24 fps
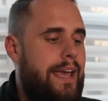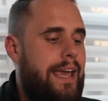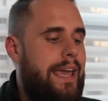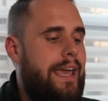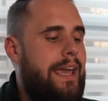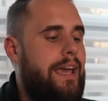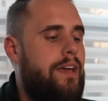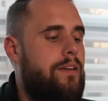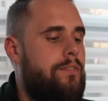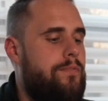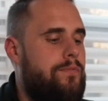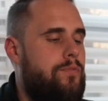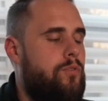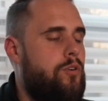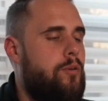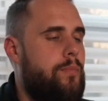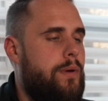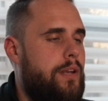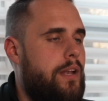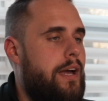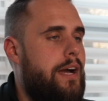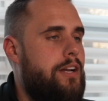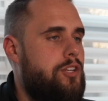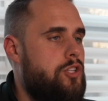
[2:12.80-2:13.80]
and
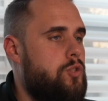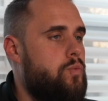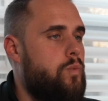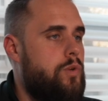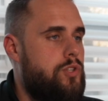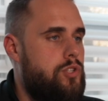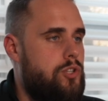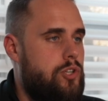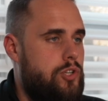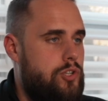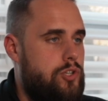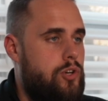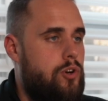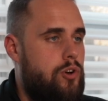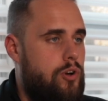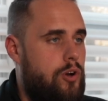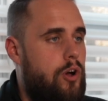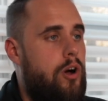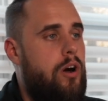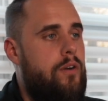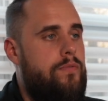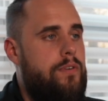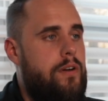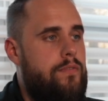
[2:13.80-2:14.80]
foreman, I just want you to turn
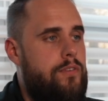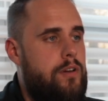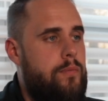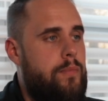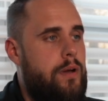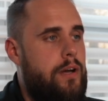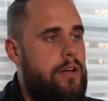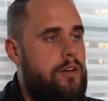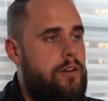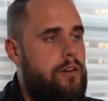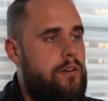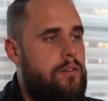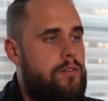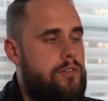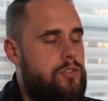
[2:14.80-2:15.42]
off every miner.